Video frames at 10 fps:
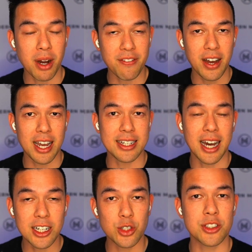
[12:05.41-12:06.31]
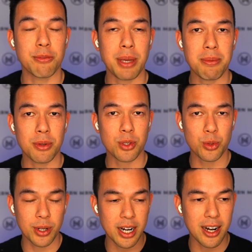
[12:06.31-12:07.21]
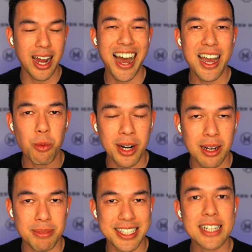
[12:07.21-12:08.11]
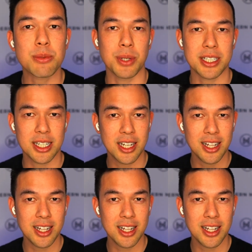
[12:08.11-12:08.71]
I've hired hundreds of people through, and I'd hire when I'm desperate.